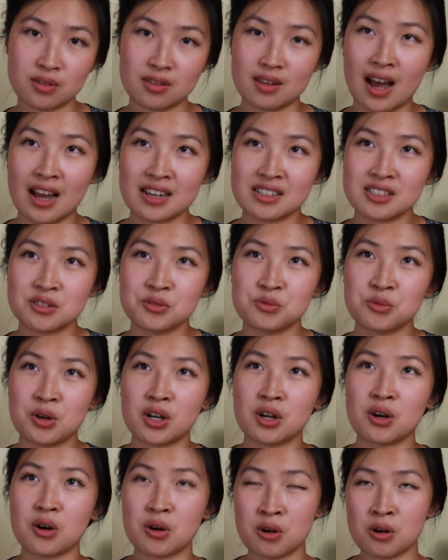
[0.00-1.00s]
I didn't want
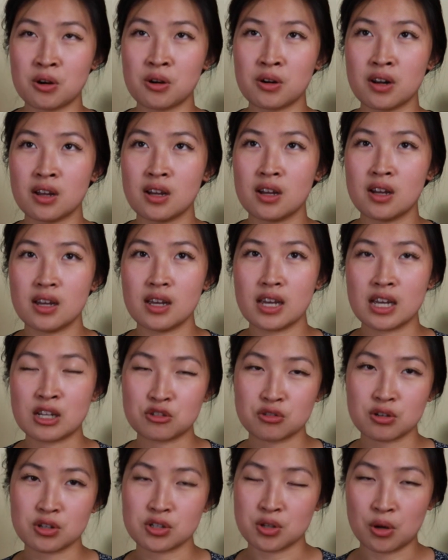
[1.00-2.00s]
to earn
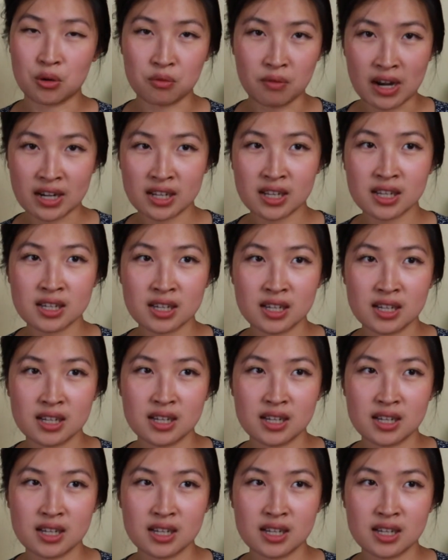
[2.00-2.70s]
interest already.